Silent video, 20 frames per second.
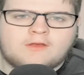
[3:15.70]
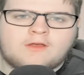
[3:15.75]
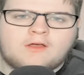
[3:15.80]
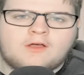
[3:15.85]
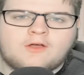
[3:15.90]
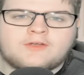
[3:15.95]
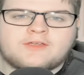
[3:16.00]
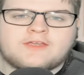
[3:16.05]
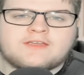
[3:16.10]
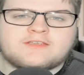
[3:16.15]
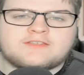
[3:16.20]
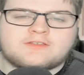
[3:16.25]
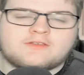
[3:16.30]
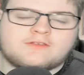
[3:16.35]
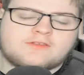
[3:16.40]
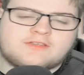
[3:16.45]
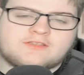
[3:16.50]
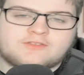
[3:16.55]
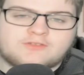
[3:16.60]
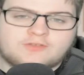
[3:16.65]
Okay,
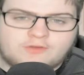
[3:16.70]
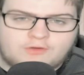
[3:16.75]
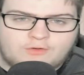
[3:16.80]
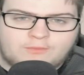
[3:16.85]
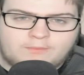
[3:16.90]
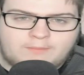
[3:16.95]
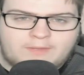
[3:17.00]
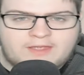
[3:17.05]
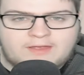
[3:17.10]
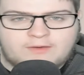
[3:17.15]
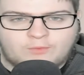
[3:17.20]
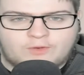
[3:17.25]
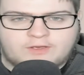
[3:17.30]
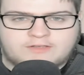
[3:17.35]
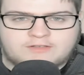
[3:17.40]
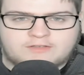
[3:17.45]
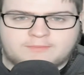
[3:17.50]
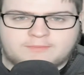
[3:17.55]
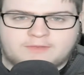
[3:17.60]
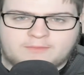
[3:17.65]
so there's two main
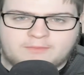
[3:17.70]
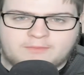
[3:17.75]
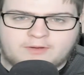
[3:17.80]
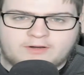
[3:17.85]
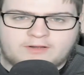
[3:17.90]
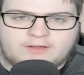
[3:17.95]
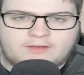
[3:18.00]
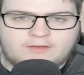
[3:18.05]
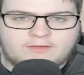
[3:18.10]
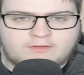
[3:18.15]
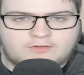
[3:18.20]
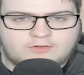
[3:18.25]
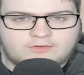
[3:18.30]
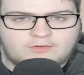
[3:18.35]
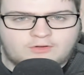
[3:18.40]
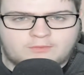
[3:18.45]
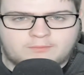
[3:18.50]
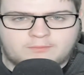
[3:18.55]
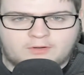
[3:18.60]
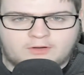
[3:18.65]
ways to make money in the
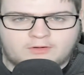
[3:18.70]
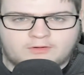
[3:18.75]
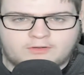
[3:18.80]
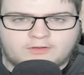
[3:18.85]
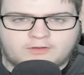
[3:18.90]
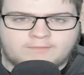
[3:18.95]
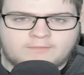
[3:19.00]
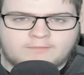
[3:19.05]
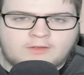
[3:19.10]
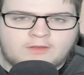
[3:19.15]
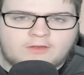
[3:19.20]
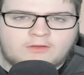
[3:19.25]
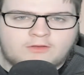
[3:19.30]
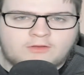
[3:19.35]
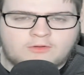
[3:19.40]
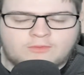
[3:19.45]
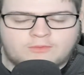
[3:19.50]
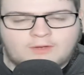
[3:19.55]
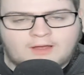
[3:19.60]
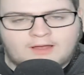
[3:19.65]
stock market.
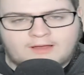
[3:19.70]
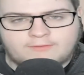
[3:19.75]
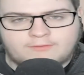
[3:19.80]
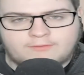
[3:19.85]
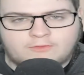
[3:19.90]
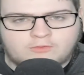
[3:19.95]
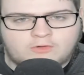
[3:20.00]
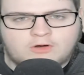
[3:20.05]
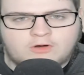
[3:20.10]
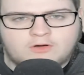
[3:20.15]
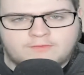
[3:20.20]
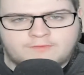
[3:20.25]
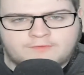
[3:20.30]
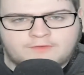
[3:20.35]
You have growth,